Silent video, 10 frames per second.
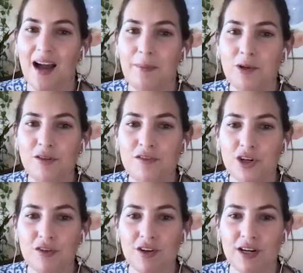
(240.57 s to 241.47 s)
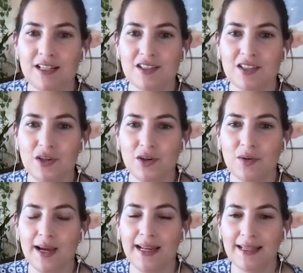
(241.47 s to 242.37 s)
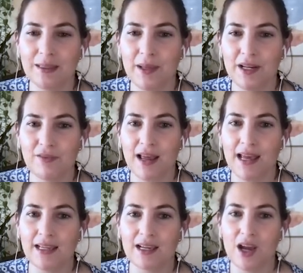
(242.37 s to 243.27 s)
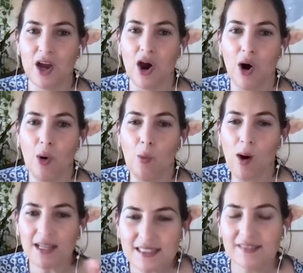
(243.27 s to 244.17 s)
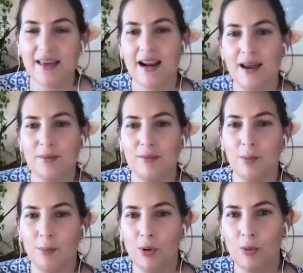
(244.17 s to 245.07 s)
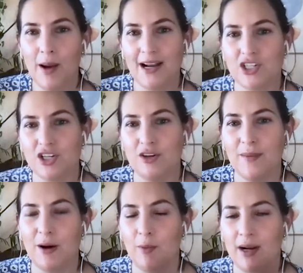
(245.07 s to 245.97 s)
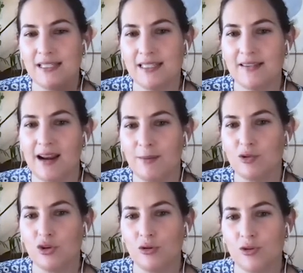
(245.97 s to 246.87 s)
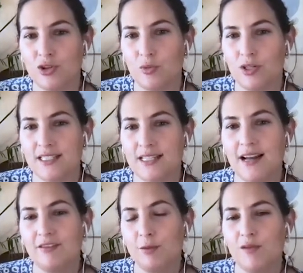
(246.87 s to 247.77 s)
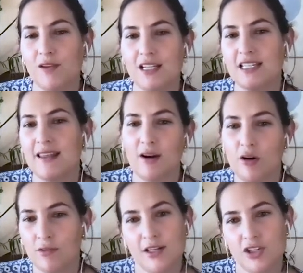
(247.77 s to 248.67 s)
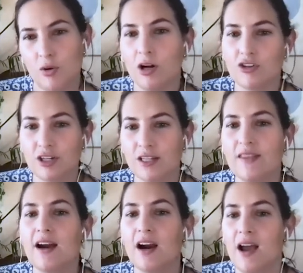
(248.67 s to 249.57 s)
moved over into a little bit of like, what is it that I'm more passionate about? What is it that I'm drawn towards? Kind of moving into that orange quadrant there.